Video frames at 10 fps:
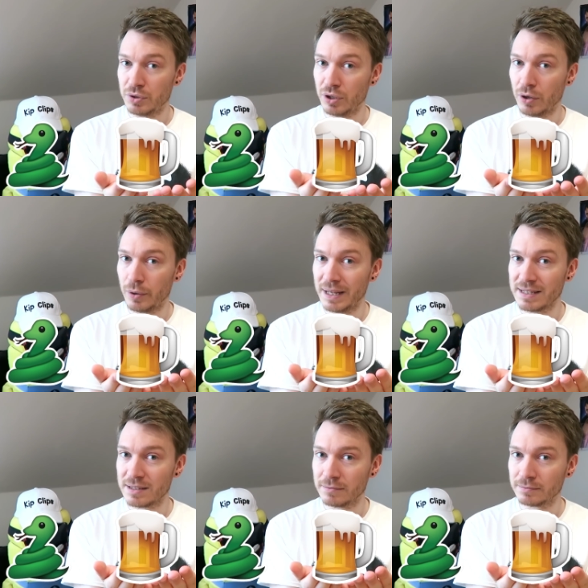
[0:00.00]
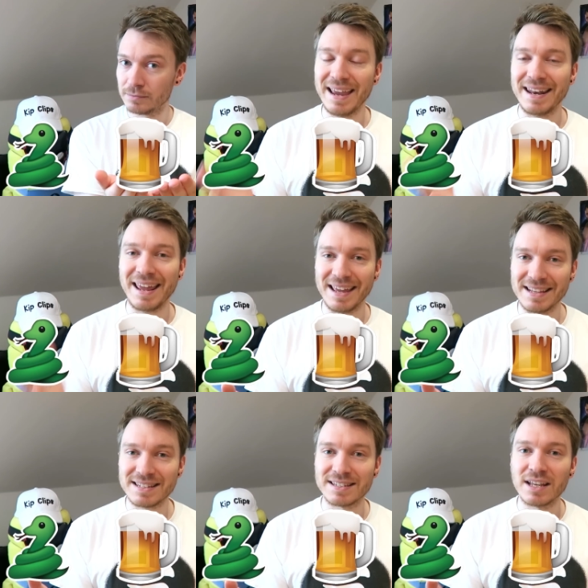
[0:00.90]
Do you know who it is? It
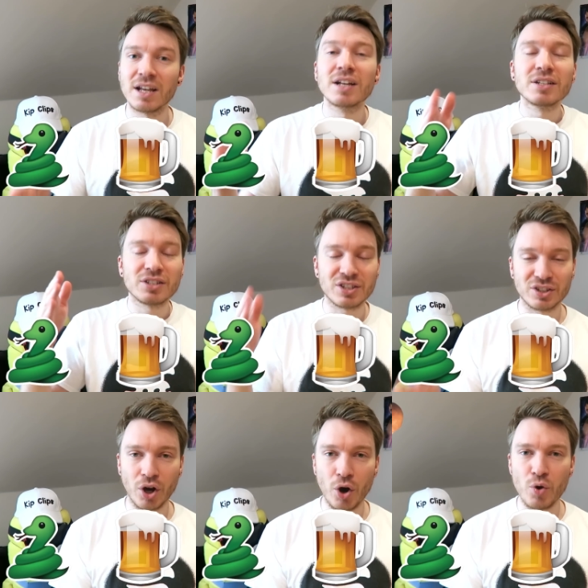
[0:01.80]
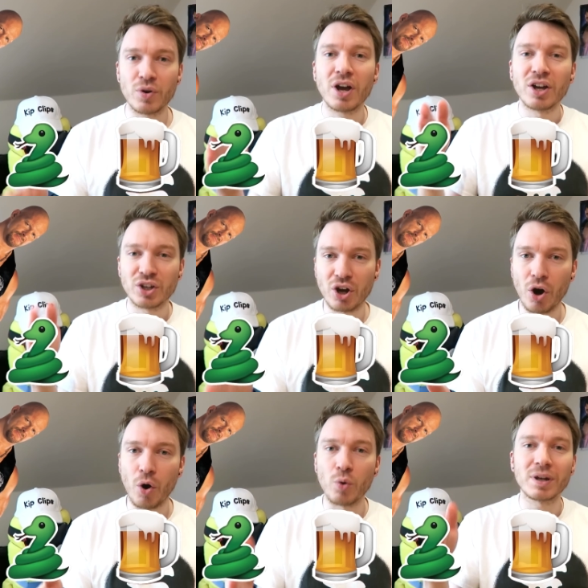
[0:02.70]
is Stone
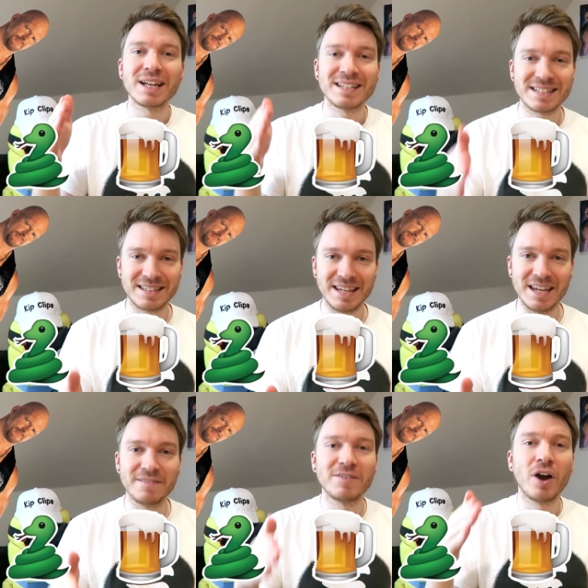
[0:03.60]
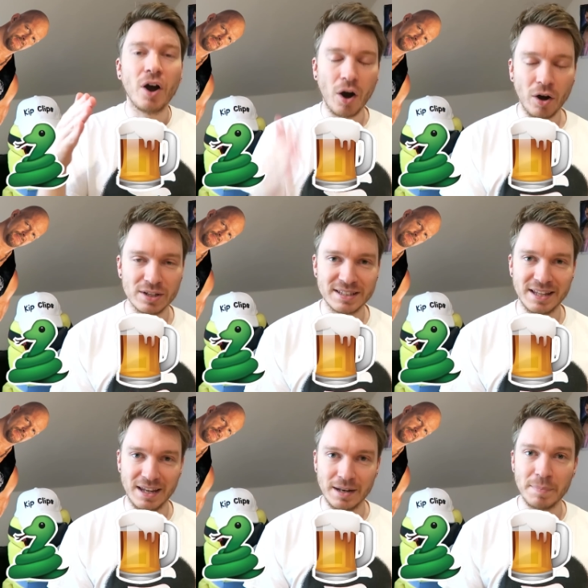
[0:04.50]
Cold Steve
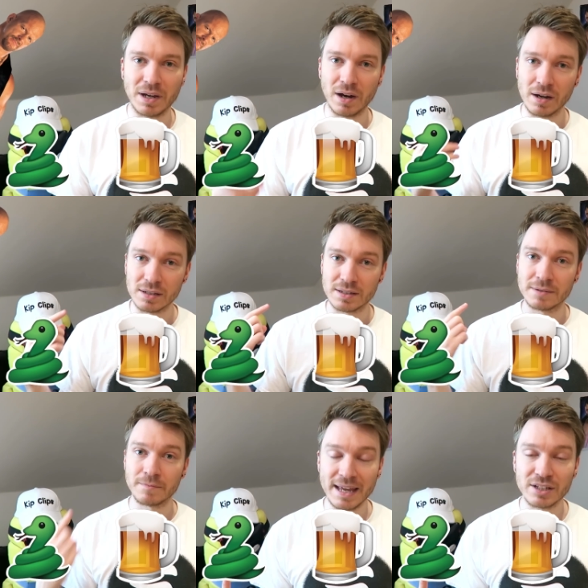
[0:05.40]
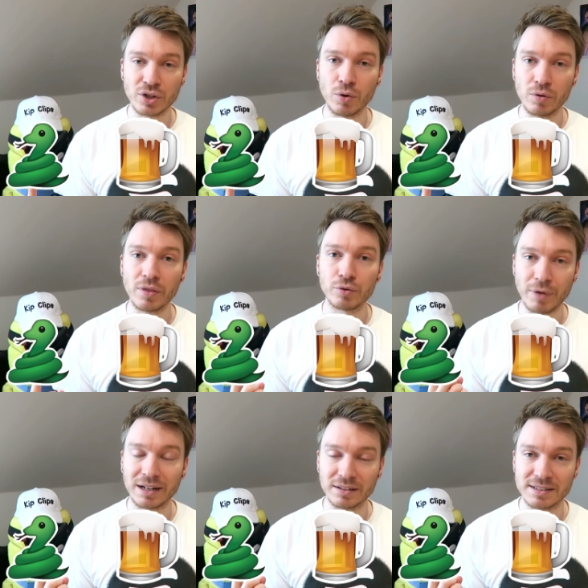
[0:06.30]
Austin, because he is called the
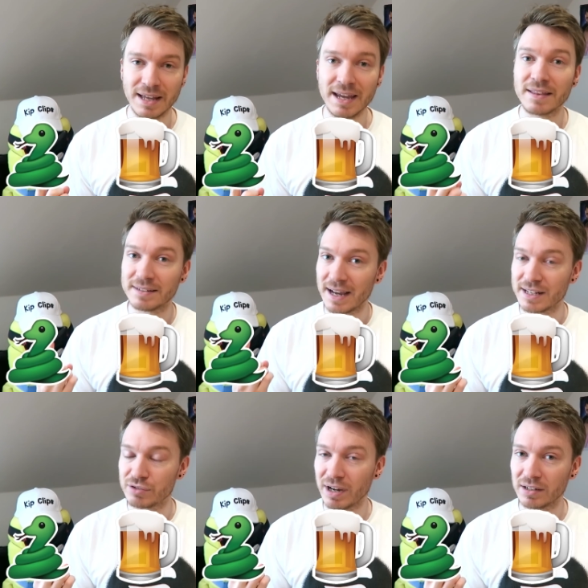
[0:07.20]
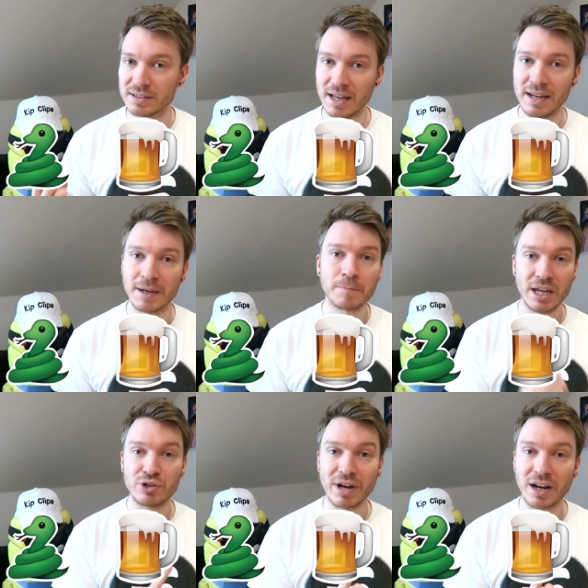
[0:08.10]
Rattlesnake, the Texas Rattlesnake.
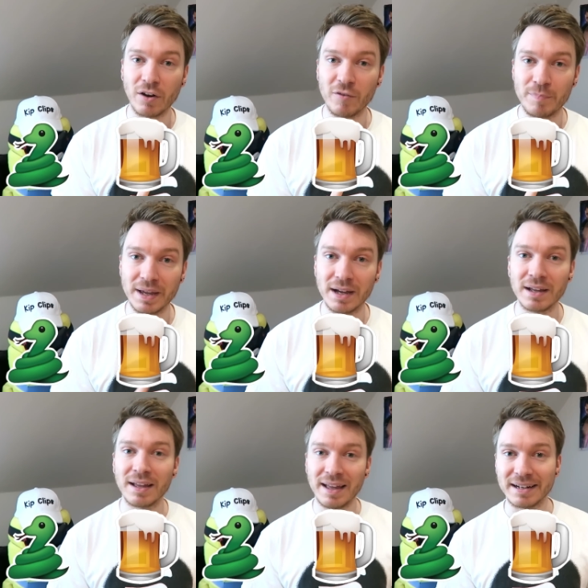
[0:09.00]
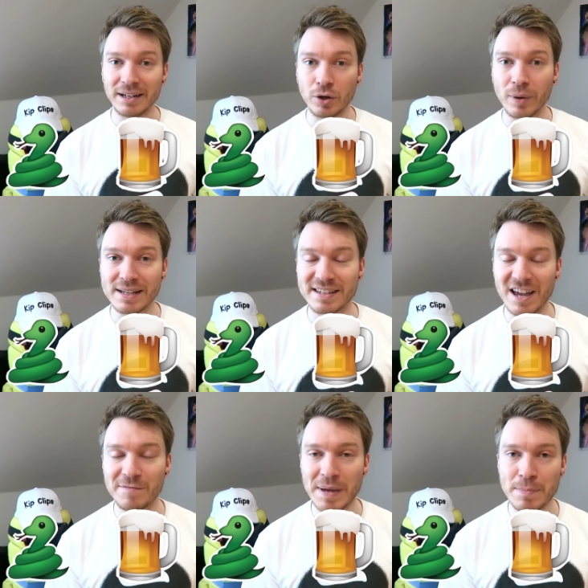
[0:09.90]
He drank a lot of beer and he always
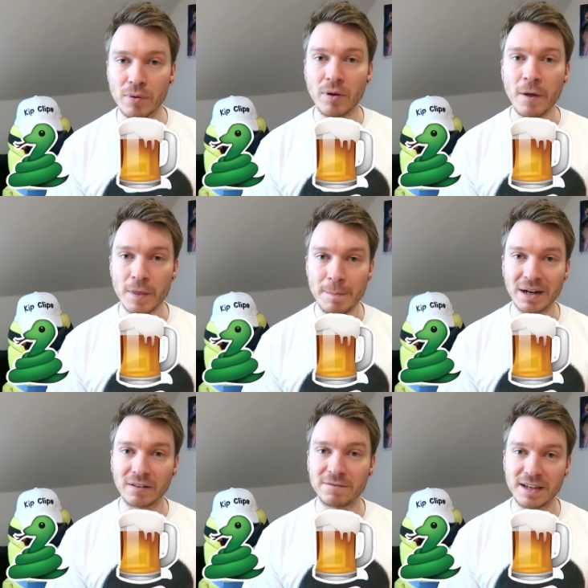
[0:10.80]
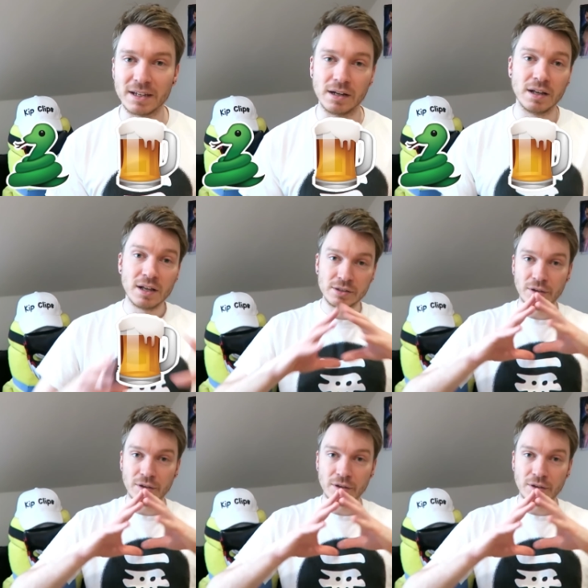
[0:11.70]
gave people the middle finger.